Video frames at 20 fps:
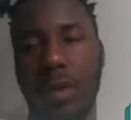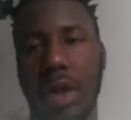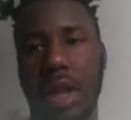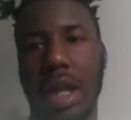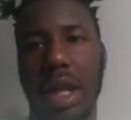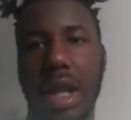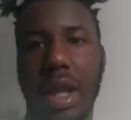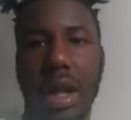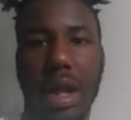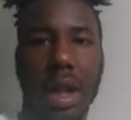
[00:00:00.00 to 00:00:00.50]

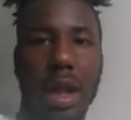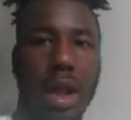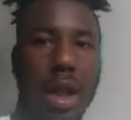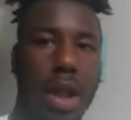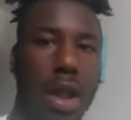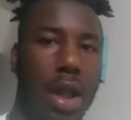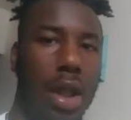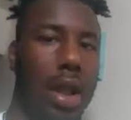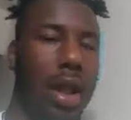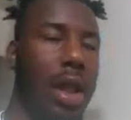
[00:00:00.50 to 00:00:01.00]
yeah.
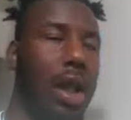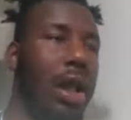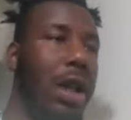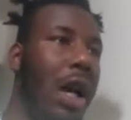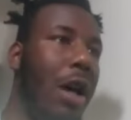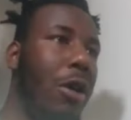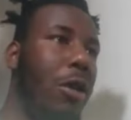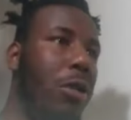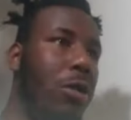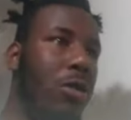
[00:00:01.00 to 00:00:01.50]
Uh,
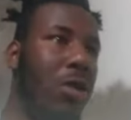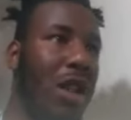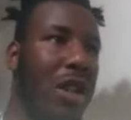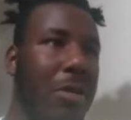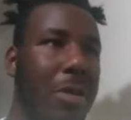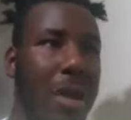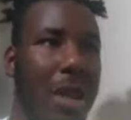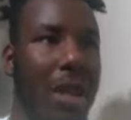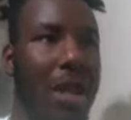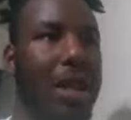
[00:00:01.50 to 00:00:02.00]
I will wash
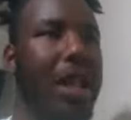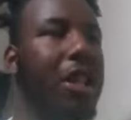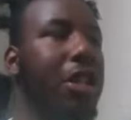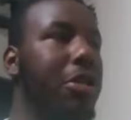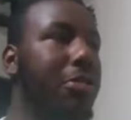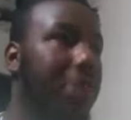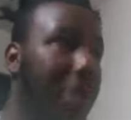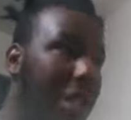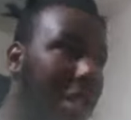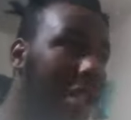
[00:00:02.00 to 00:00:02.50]
my hair
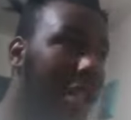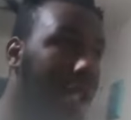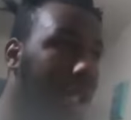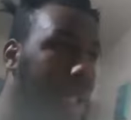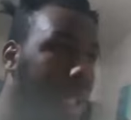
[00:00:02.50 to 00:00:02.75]
next month.